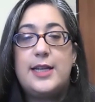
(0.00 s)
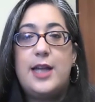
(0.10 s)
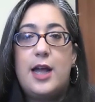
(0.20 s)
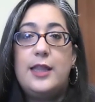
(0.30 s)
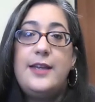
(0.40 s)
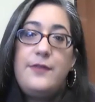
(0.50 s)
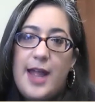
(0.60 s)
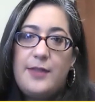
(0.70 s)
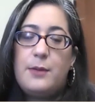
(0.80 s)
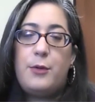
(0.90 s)
to
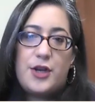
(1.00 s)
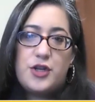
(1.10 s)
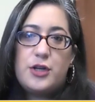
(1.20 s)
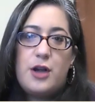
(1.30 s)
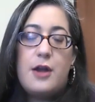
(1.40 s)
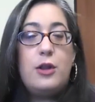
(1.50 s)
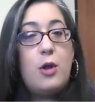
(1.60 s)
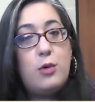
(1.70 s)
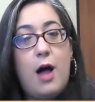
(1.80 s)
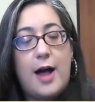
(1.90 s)
alleviate the pressure on
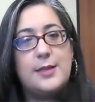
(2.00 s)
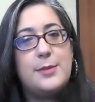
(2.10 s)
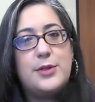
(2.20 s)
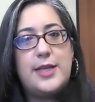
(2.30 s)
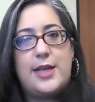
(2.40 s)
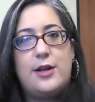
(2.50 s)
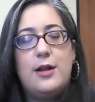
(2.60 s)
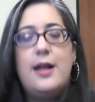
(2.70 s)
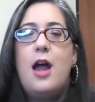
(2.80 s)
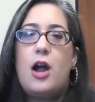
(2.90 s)
local hospitals here.
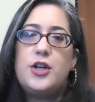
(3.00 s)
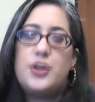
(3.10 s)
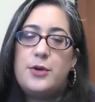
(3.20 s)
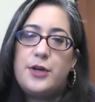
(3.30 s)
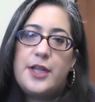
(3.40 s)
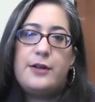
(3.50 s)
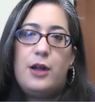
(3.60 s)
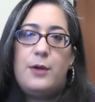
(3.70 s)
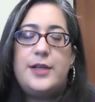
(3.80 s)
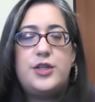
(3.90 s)
Our donor
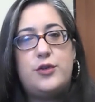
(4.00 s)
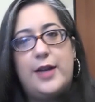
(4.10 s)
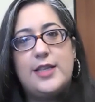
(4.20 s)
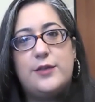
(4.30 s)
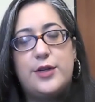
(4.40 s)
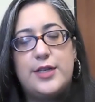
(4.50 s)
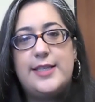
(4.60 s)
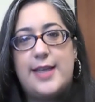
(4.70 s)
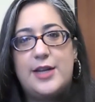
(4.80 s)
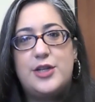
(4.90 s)
hero is transferred to
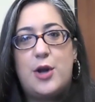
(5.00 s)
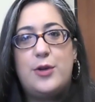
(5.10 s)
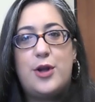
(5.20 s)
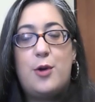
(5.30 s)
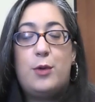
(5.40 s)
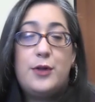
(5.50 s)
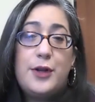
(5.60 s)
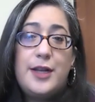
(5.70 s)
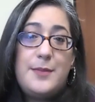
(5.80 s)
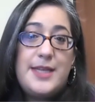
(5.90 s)
San Antonio, where
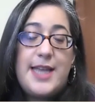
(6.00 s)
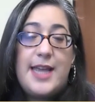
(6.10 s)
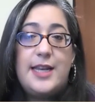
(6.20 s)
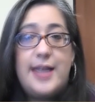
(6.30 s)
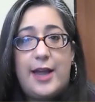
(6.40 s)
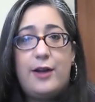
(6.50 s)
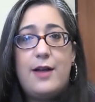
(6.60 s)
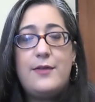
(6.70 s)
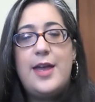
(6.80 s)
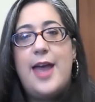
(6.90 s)
they're going to be taken care
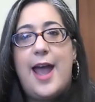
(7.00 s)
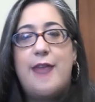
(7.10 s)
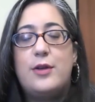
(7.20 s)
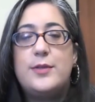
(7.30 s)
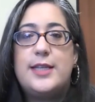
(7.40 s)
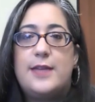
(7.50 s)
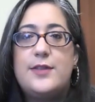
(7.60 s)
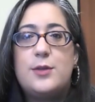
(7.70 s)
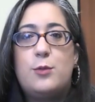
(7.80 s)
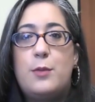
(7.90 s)
of, and those
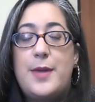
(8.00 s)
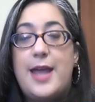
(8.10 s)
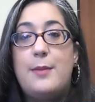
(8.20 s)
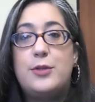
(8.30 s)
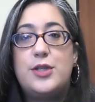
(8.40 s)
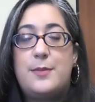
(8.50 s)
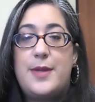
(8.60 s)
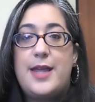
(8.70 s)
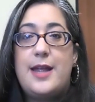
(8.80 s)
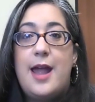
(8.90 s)
gifts will be able to
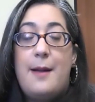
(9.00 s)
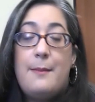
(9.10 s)
be